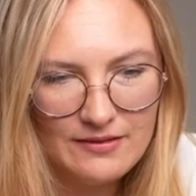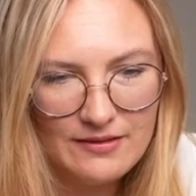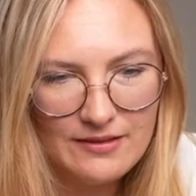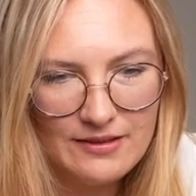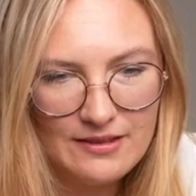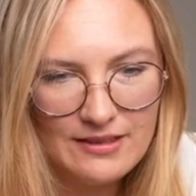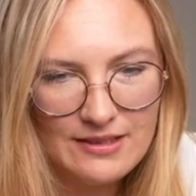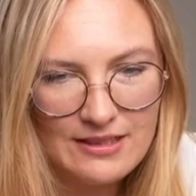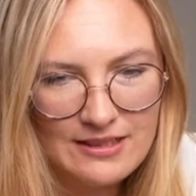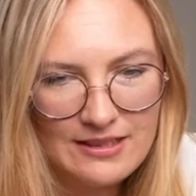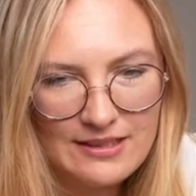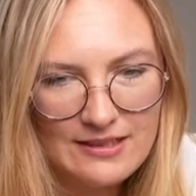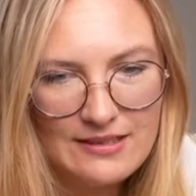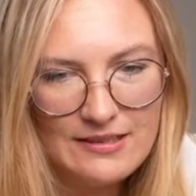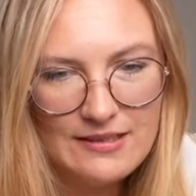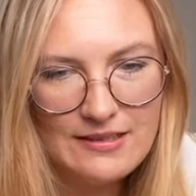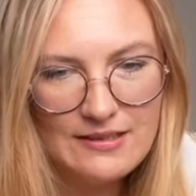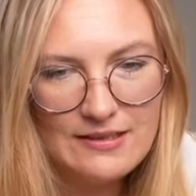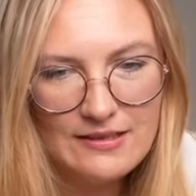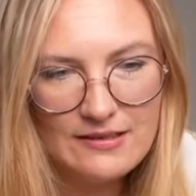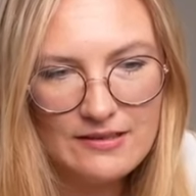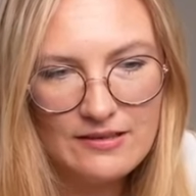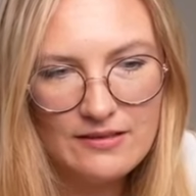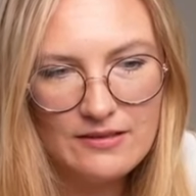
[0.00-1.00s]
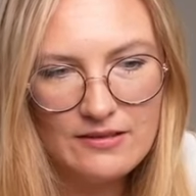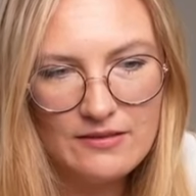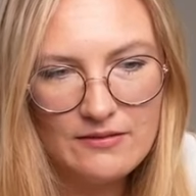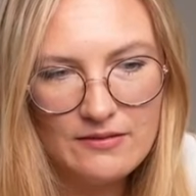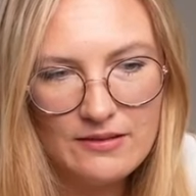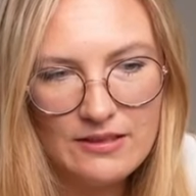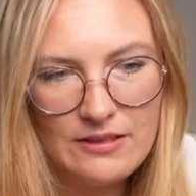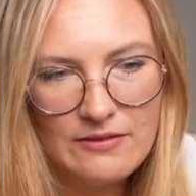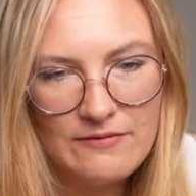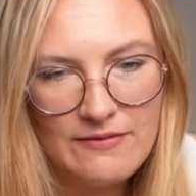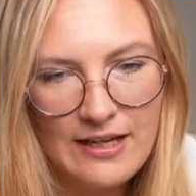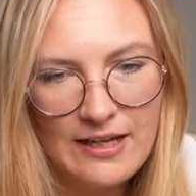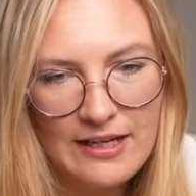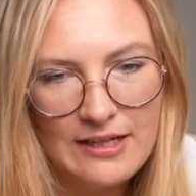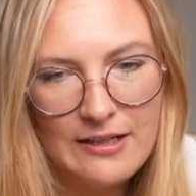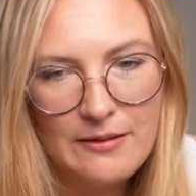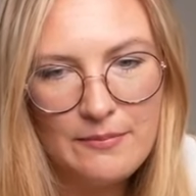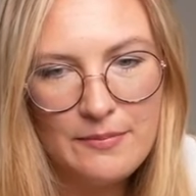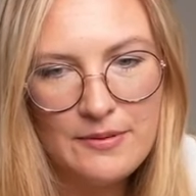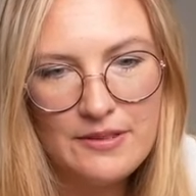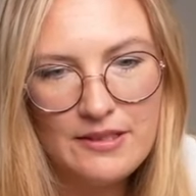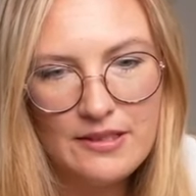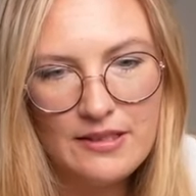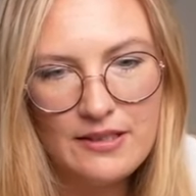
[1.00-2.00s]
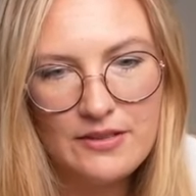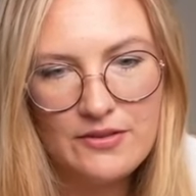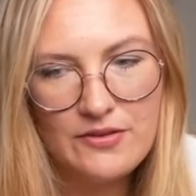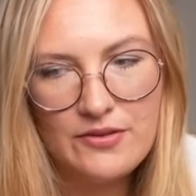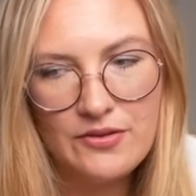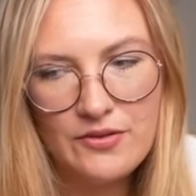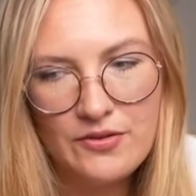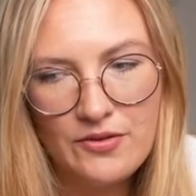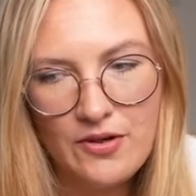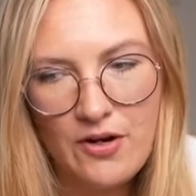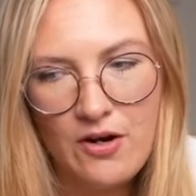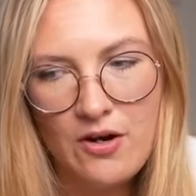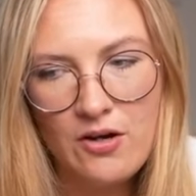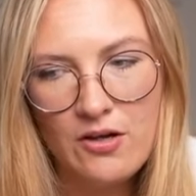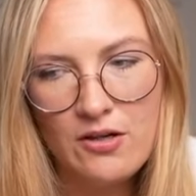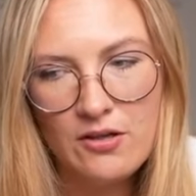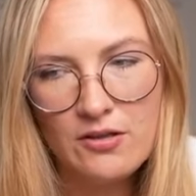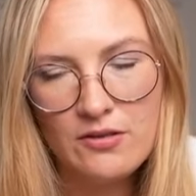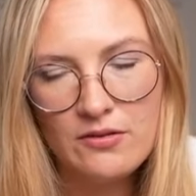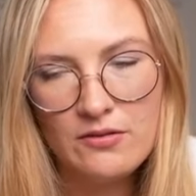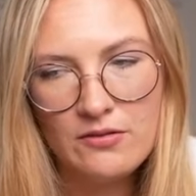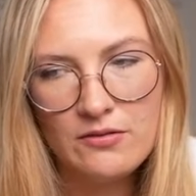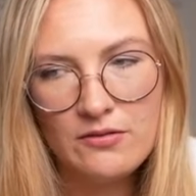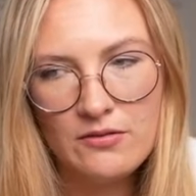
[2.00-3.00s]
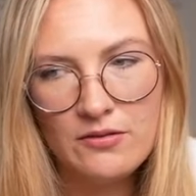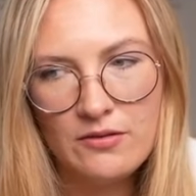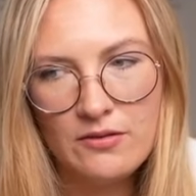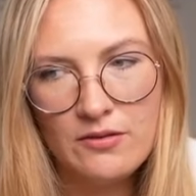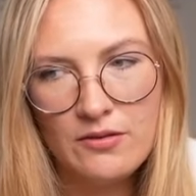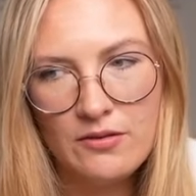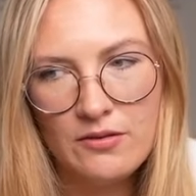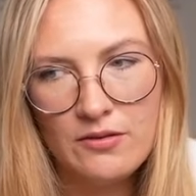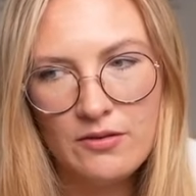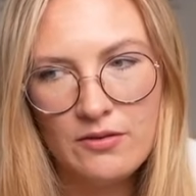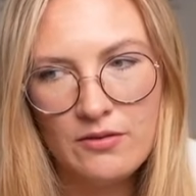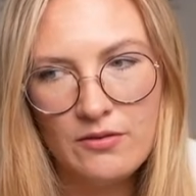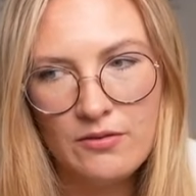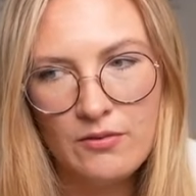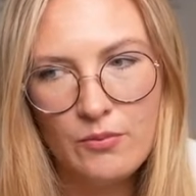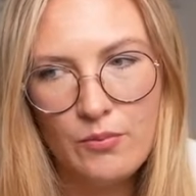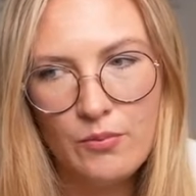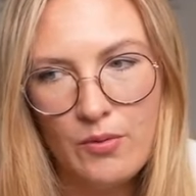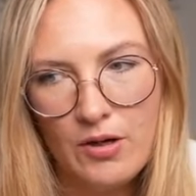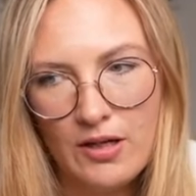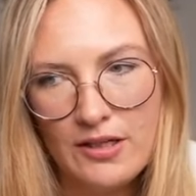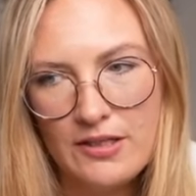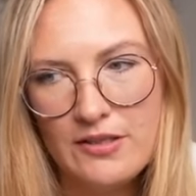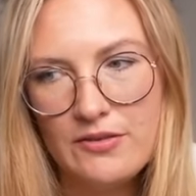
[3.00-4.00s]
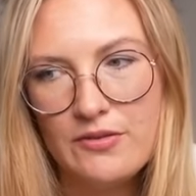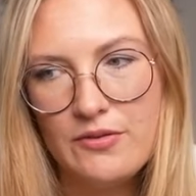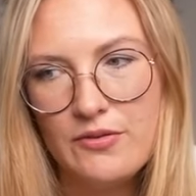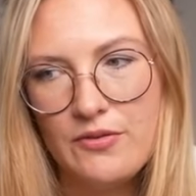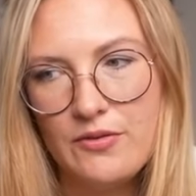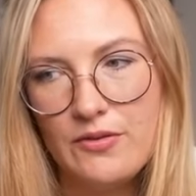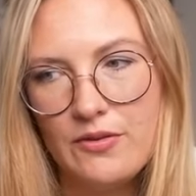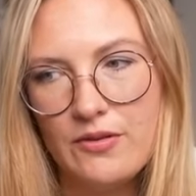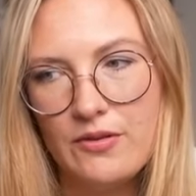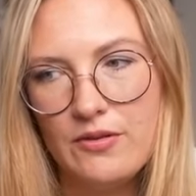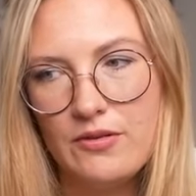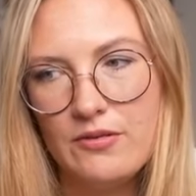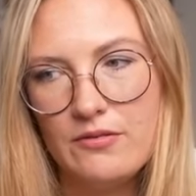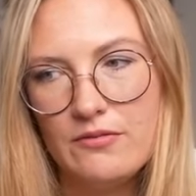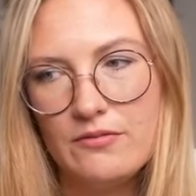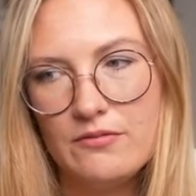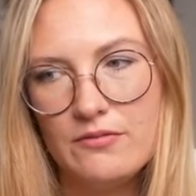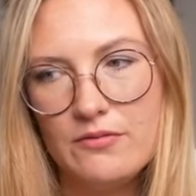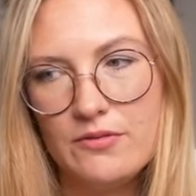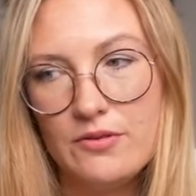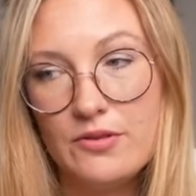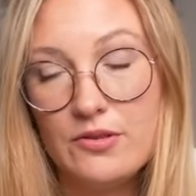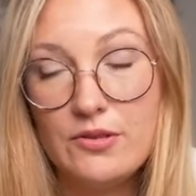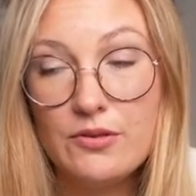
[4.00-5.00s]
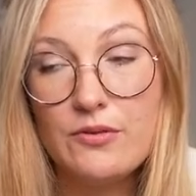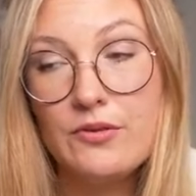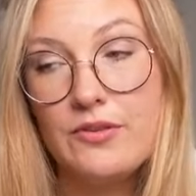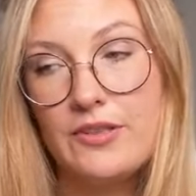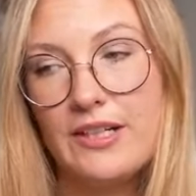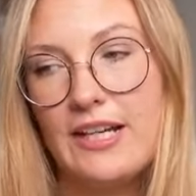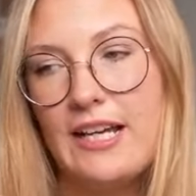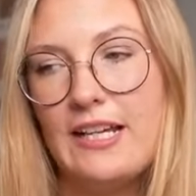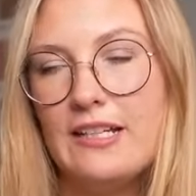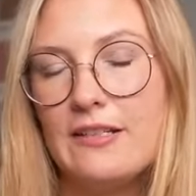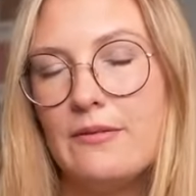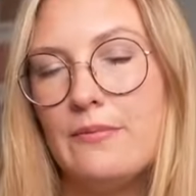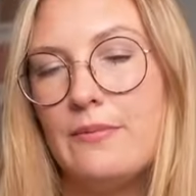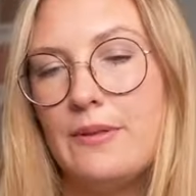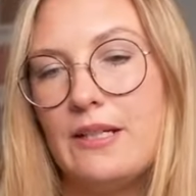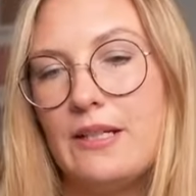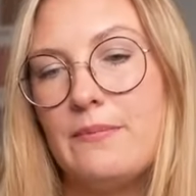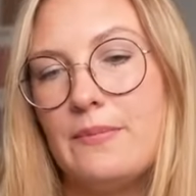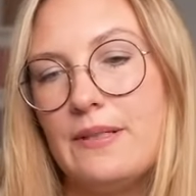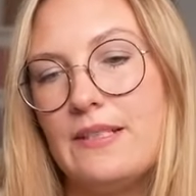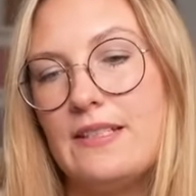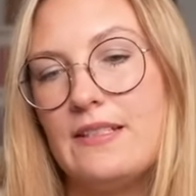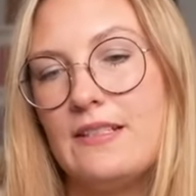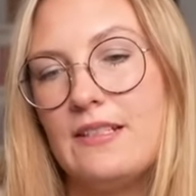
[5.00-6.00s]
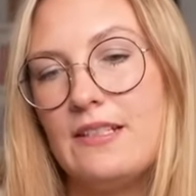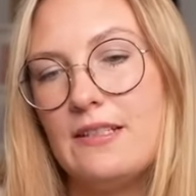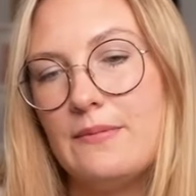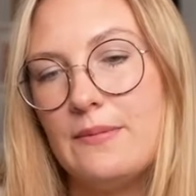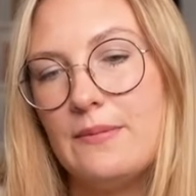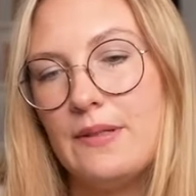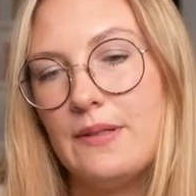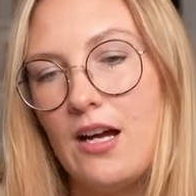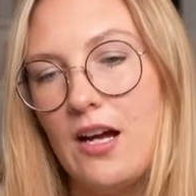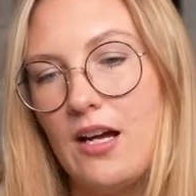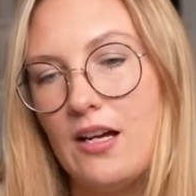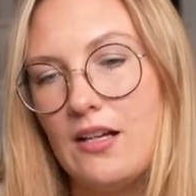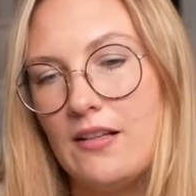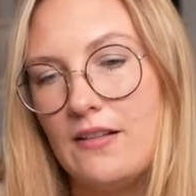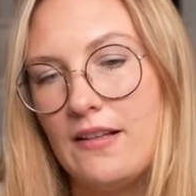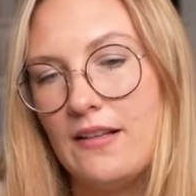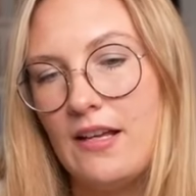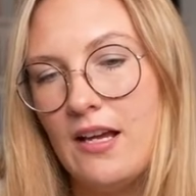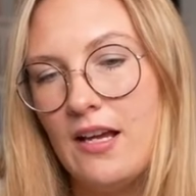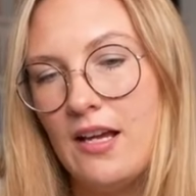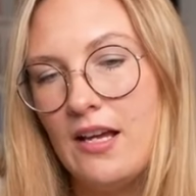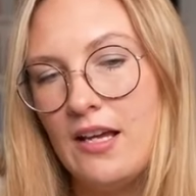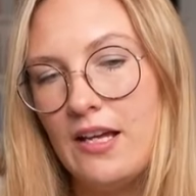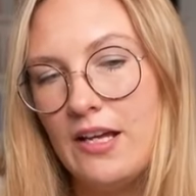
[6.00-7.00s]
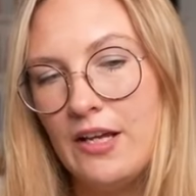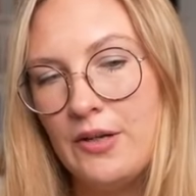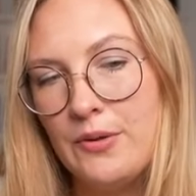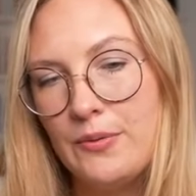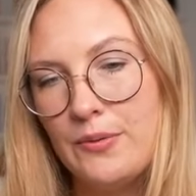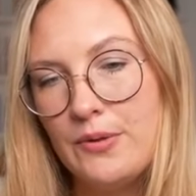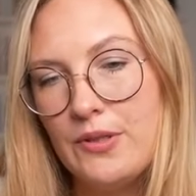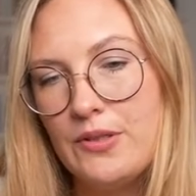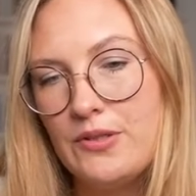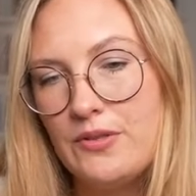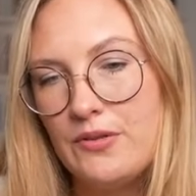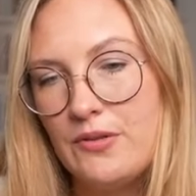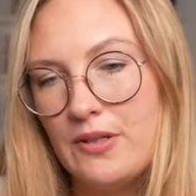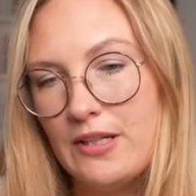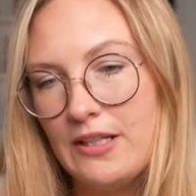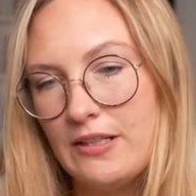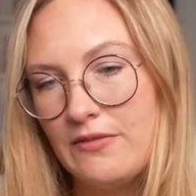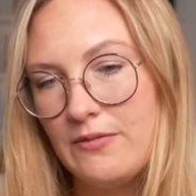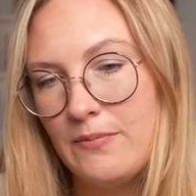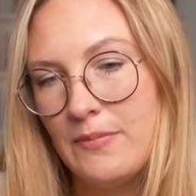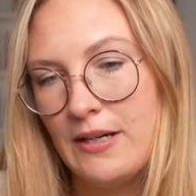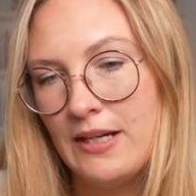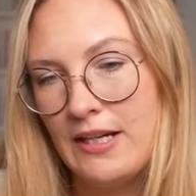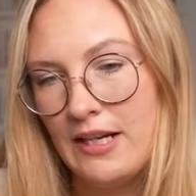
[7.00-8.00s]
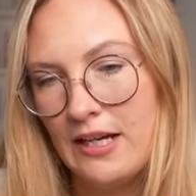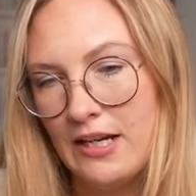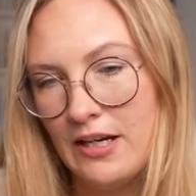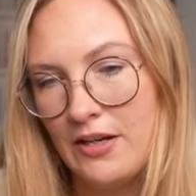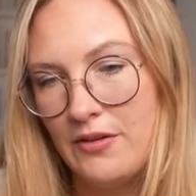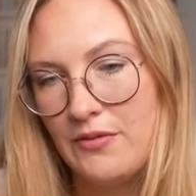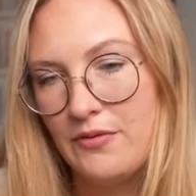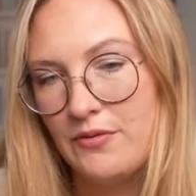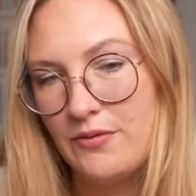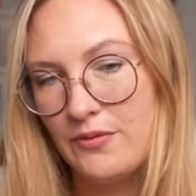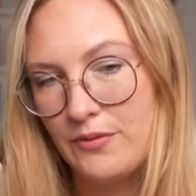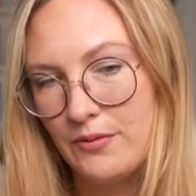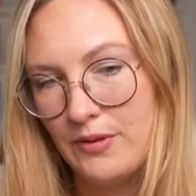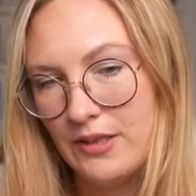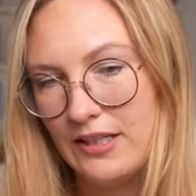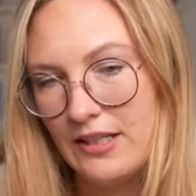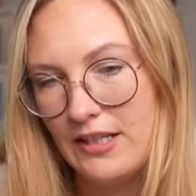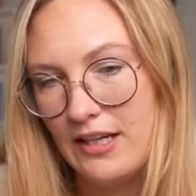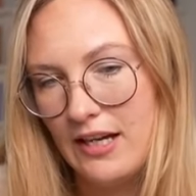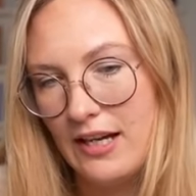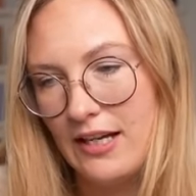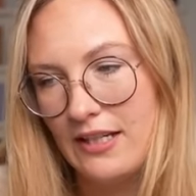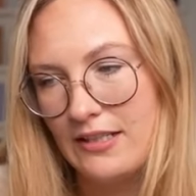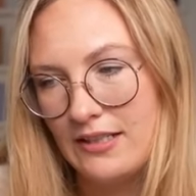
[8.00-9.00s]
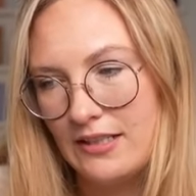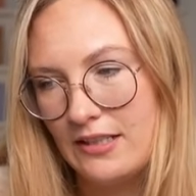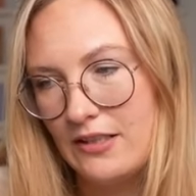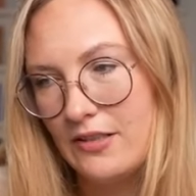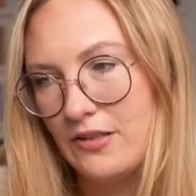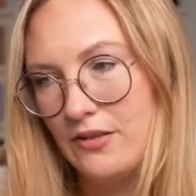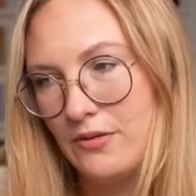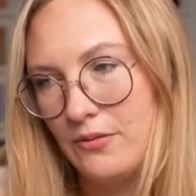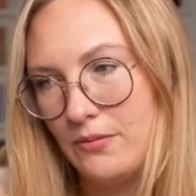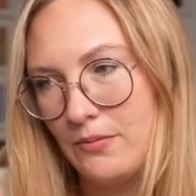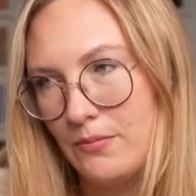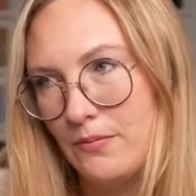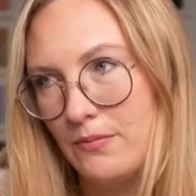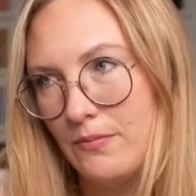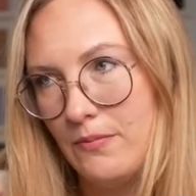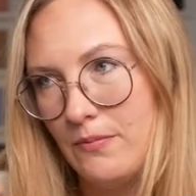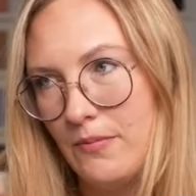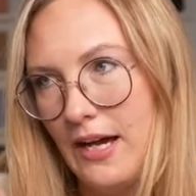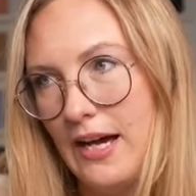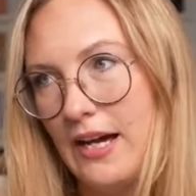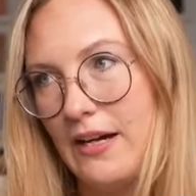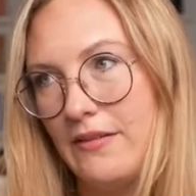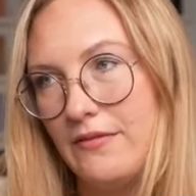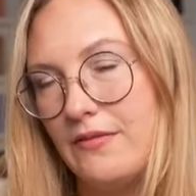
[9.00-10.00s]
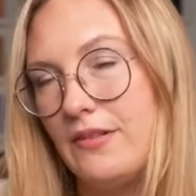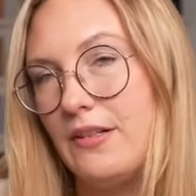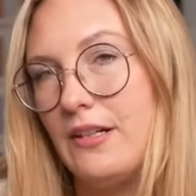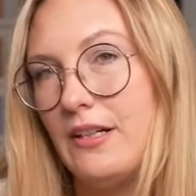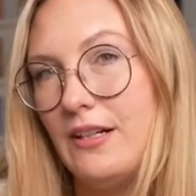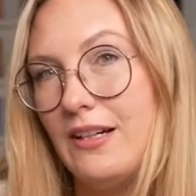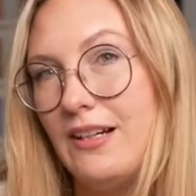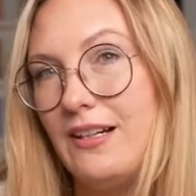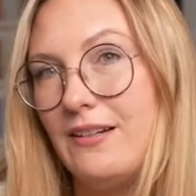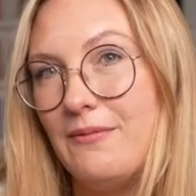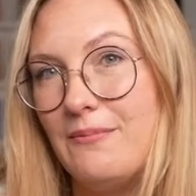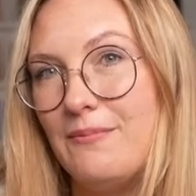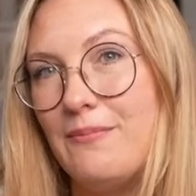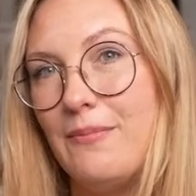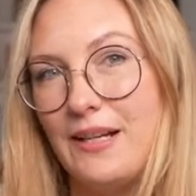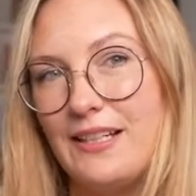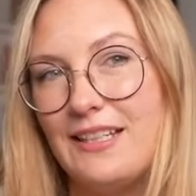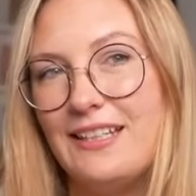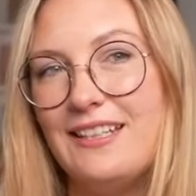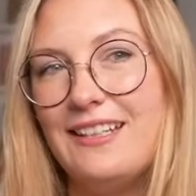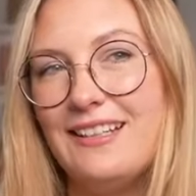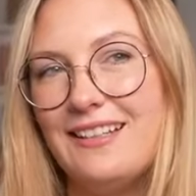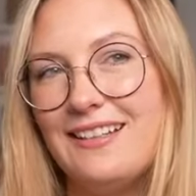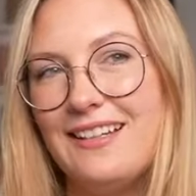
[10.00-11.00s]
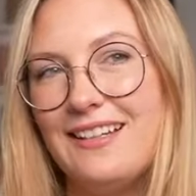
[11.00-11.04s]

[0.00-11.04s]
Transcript: this developed a strong want to create a big business because in order to live my life fully, I need to have money.